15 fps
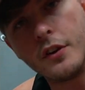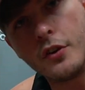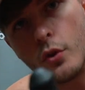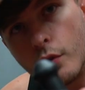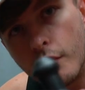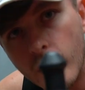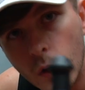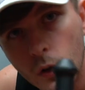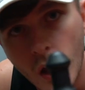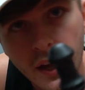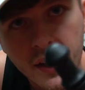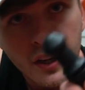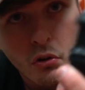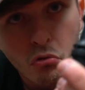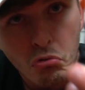you do feel
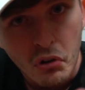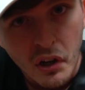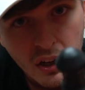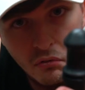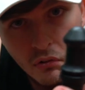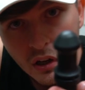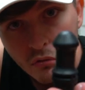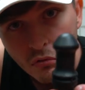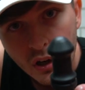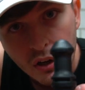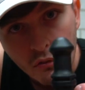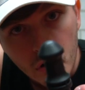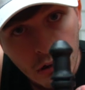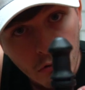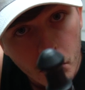like really, really, really,
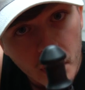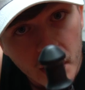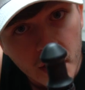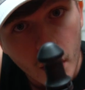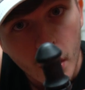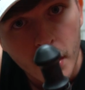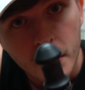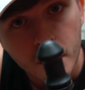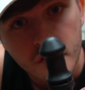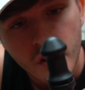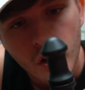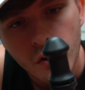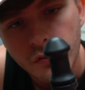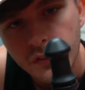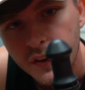really, really hurting
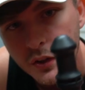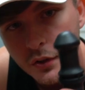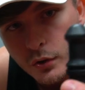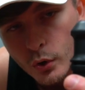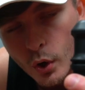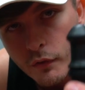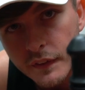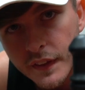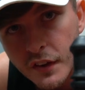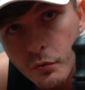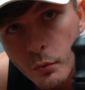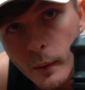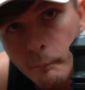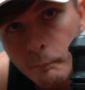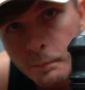yourself then you can go for this
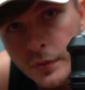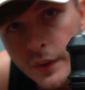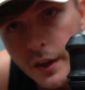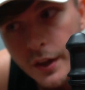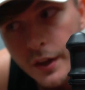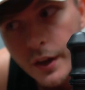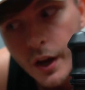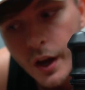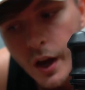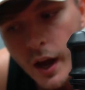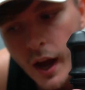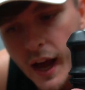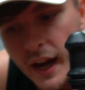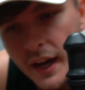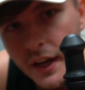one.
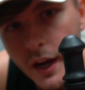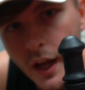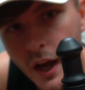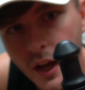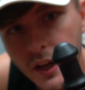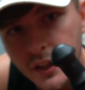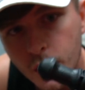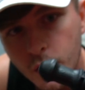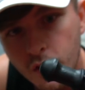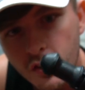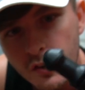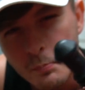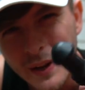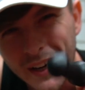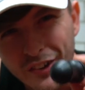And uh, you can
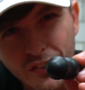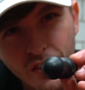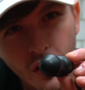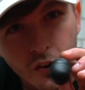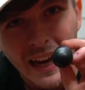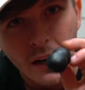just picture